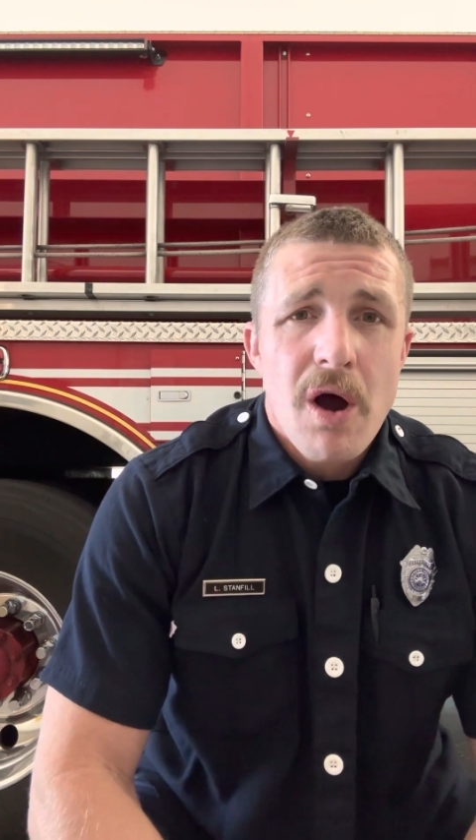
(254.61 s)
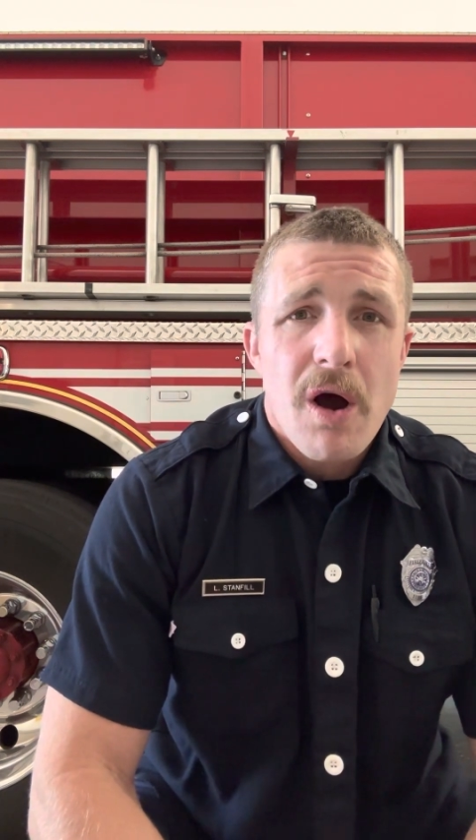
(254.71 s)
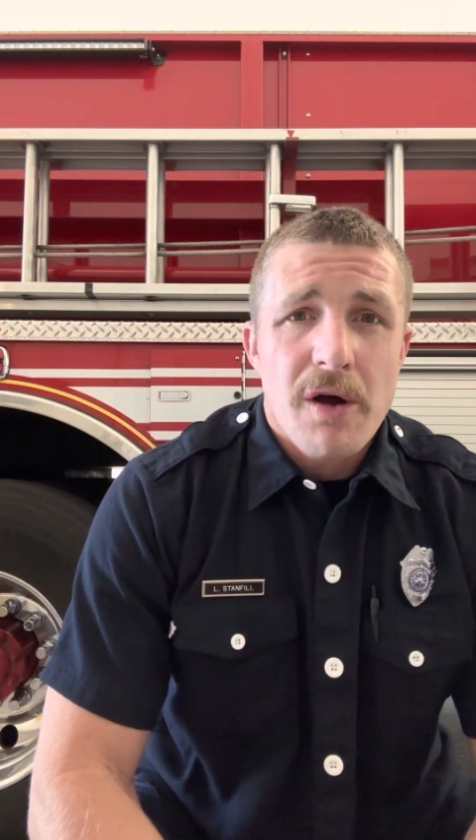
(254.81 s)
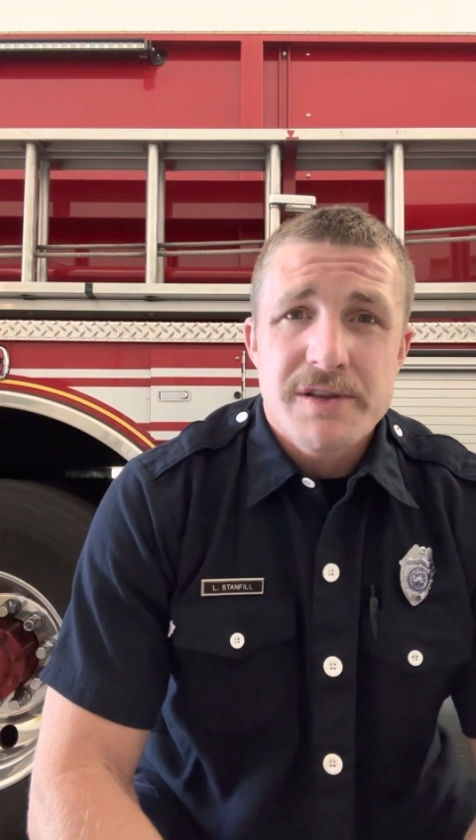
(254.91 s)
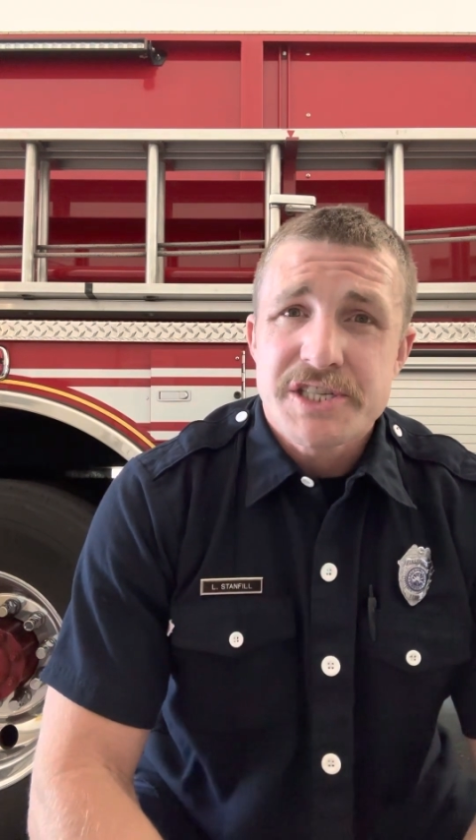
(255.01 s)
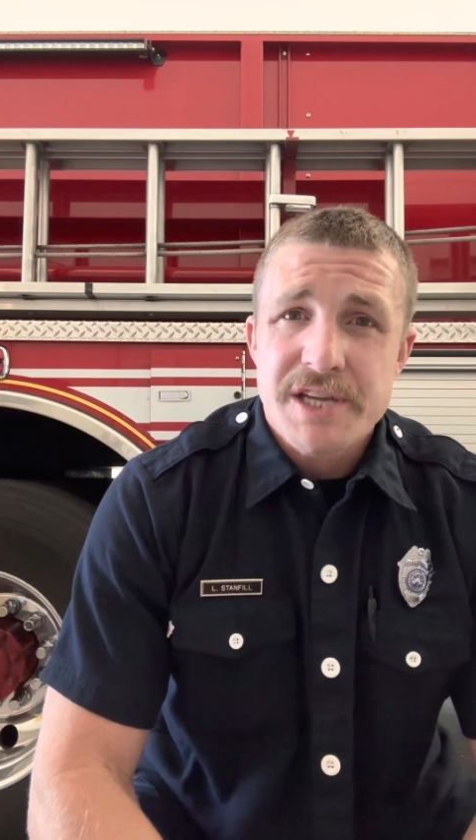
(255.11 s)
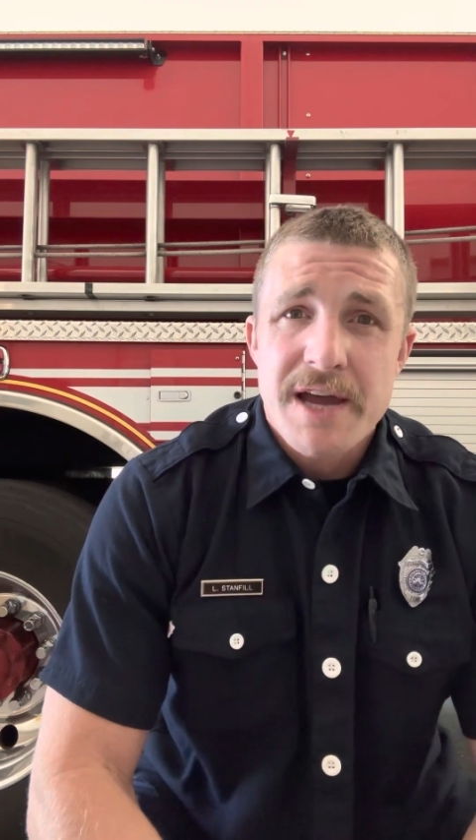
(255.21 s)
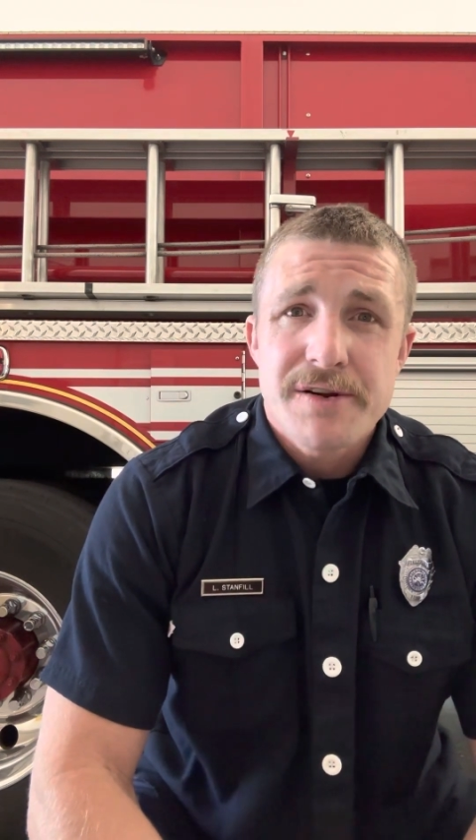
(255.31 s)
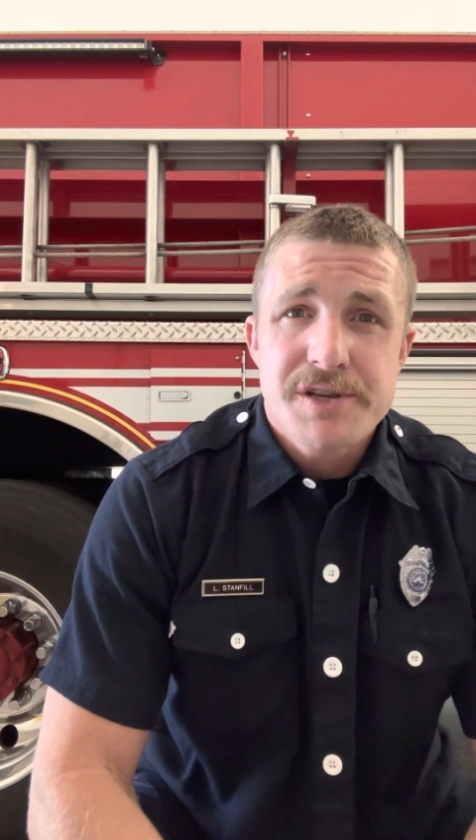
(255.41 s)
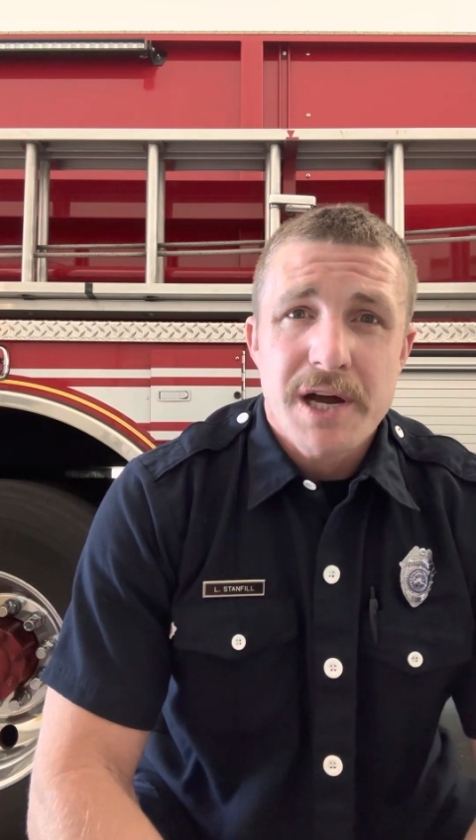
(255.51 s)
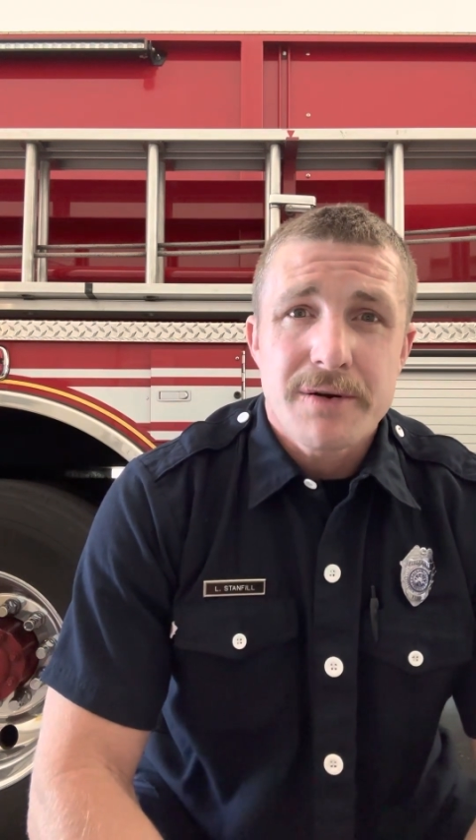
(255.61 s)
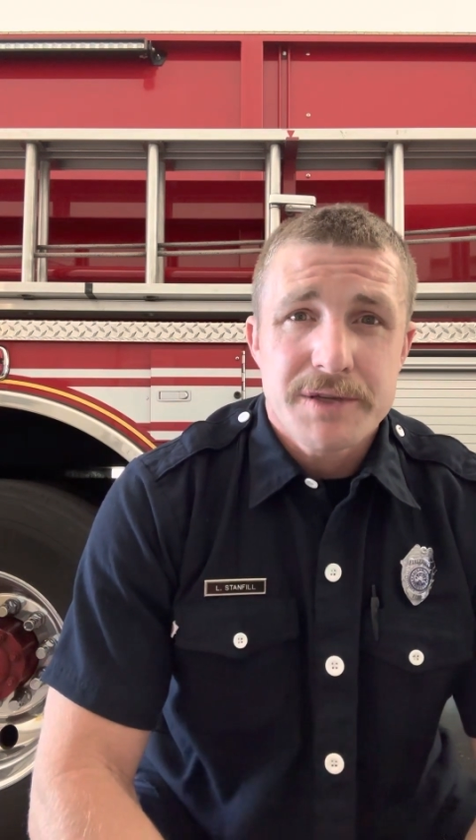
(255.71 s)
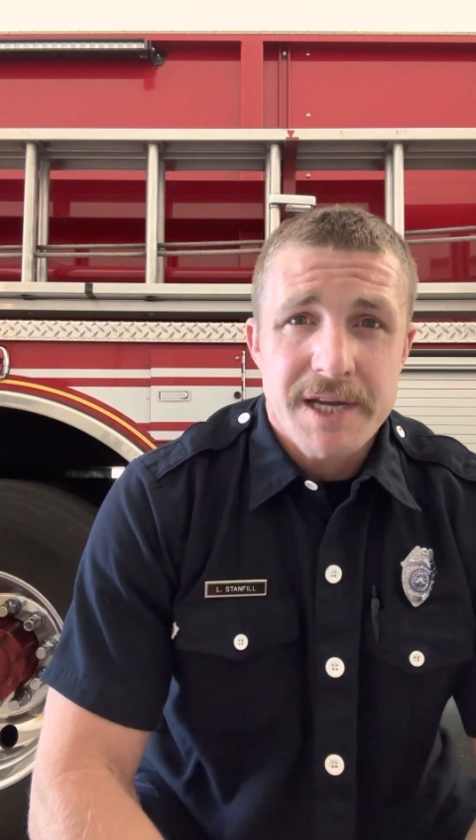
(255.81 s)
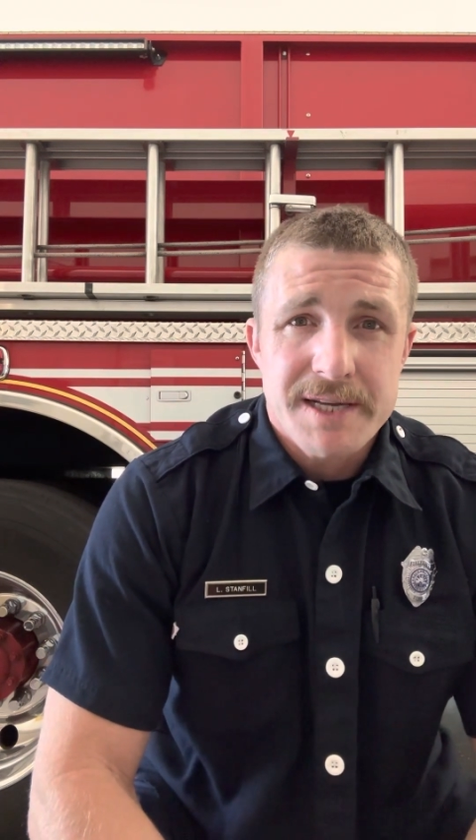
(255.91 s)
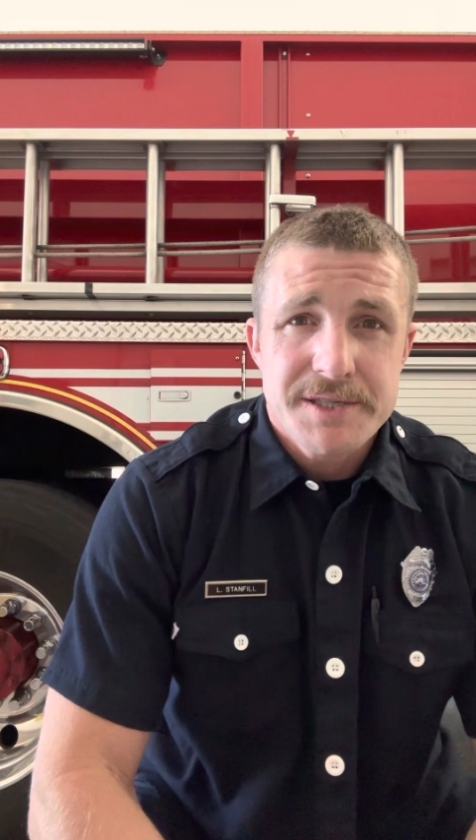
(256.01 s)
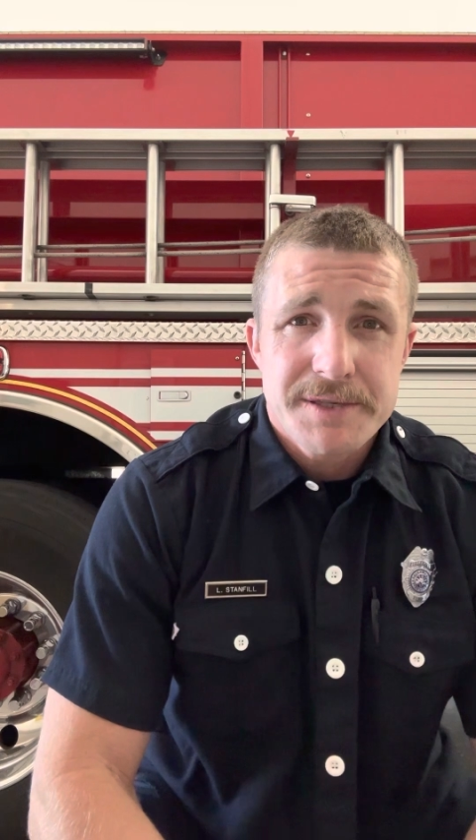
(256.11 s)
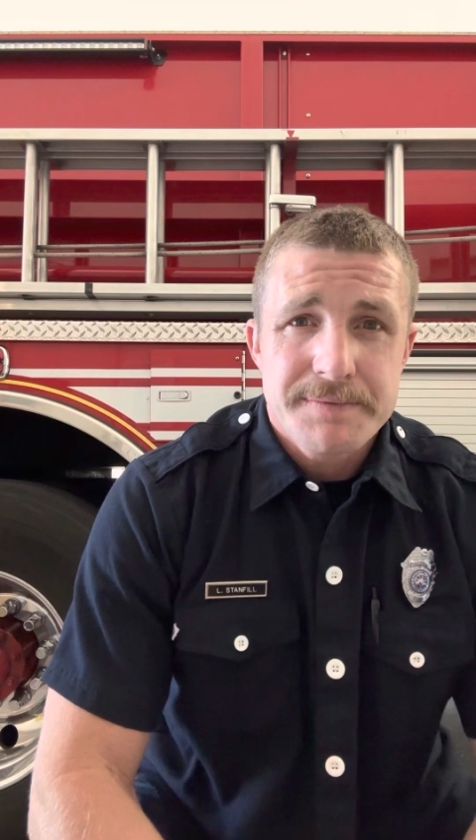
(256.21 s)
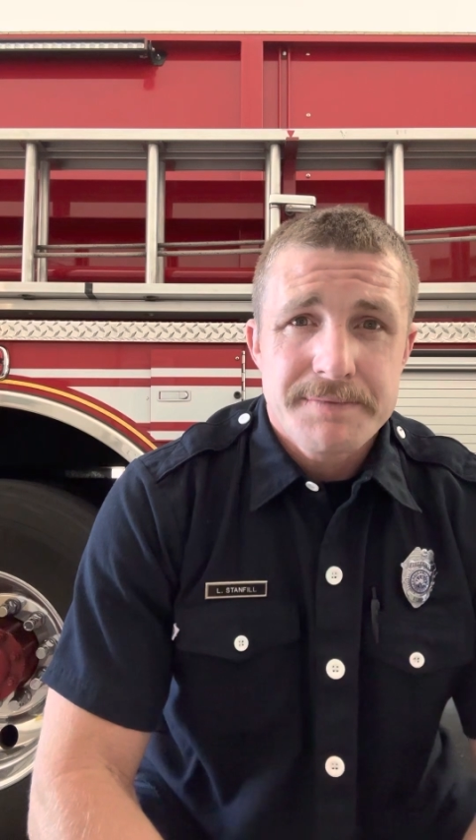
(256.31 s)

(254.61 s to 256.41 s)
are the Steiner tunnel test.